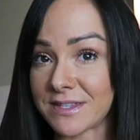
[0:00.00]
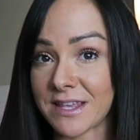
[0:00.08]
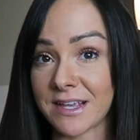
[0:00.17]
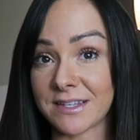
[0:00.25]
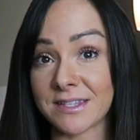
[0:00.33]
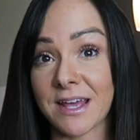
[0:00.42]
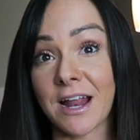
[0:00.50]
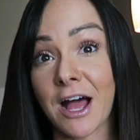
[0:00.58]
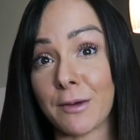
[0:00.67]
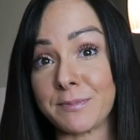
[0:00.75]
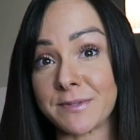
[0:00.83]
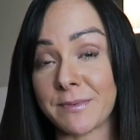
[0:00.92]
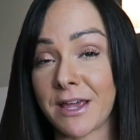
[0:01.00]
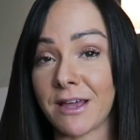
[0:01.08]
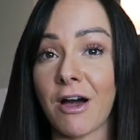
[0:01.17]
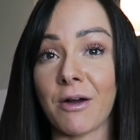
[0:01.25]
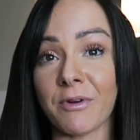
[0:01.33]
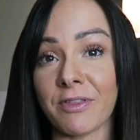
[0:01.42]
things that helps me
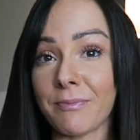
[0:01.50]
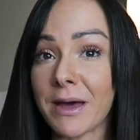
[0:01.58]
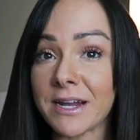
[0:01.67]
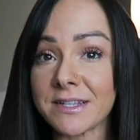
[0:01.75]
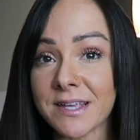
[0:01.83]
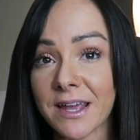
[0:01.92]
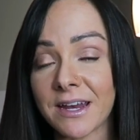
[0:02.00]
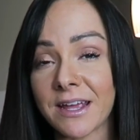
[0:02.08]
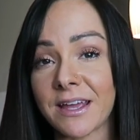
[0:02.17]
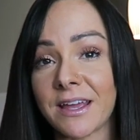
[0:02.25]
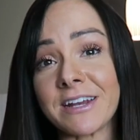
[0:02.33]
along with meditating.